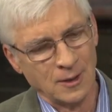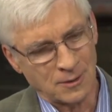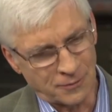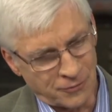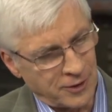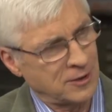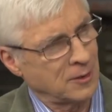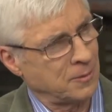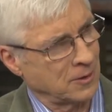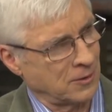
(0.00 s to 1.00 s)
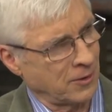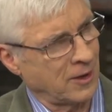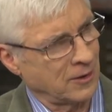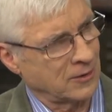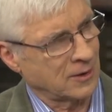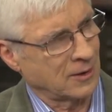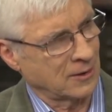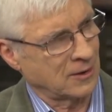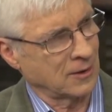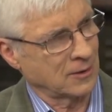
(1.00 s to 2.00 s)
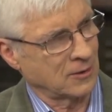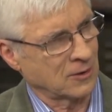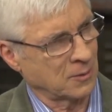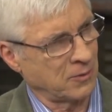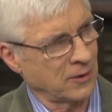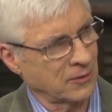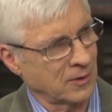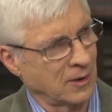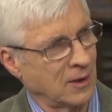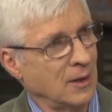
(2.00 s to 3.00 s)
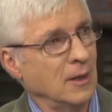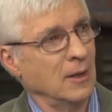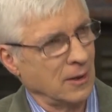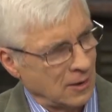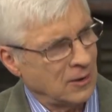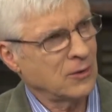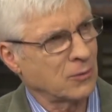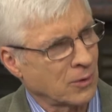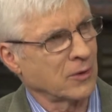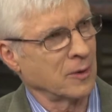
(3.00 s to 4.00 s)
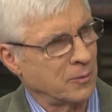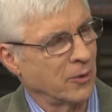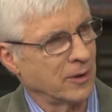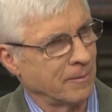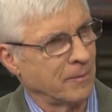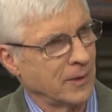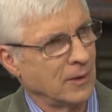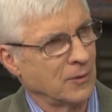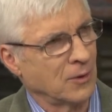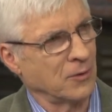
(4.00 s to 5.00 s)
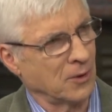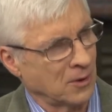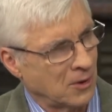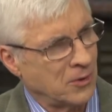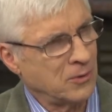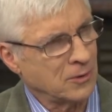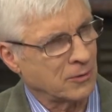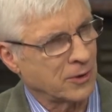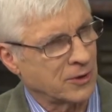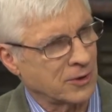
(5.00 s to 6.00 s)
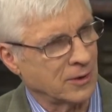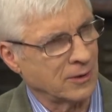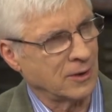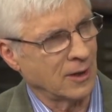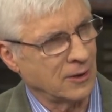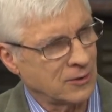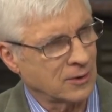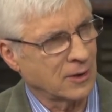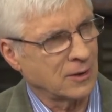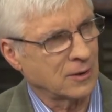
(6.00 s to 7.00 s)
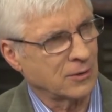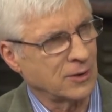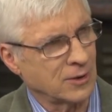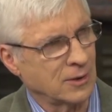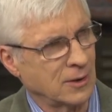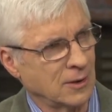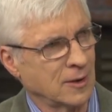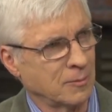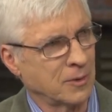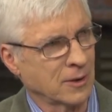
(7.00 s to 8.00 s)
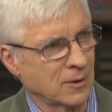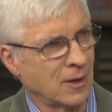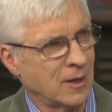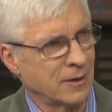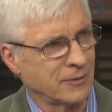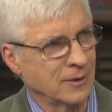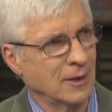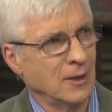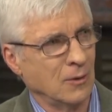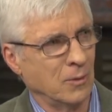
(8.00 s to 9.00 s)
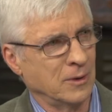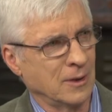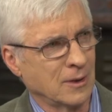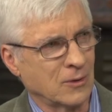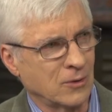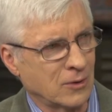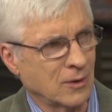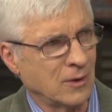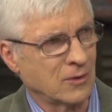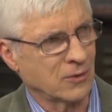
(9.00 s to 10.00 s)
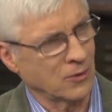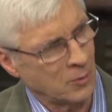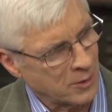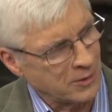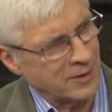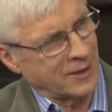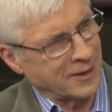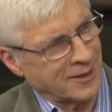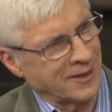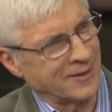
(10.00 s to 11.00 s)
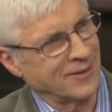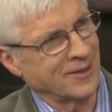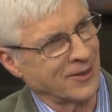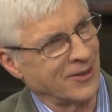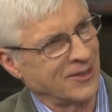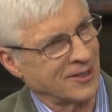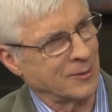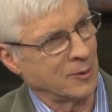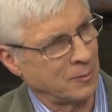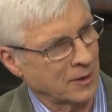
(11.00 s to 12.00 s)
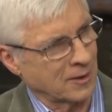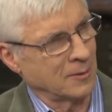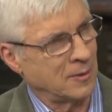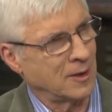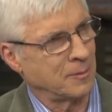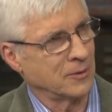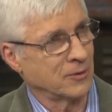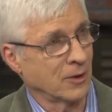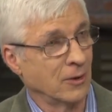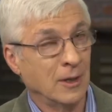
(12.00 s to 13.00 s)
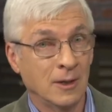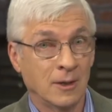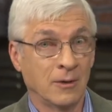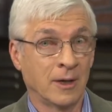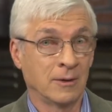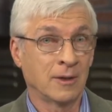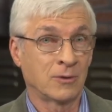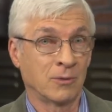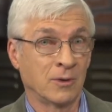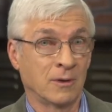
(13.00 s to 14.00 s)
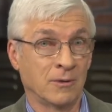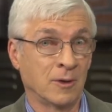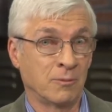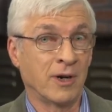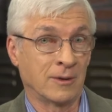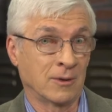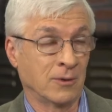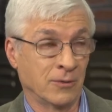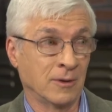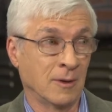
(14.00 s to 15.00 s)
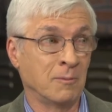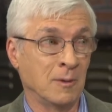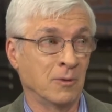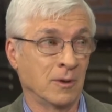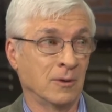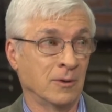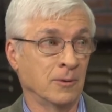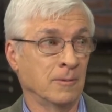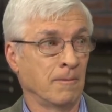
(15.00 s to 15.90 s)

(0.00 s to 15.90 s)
the friendship in Christ that it gets expressed there is really important. The lone Christian, the isolated Christian can get picked off. And when they get discouraged, there's nobody there to kind of encourage them or pick them up. And so that's really a very practical thing that people can do.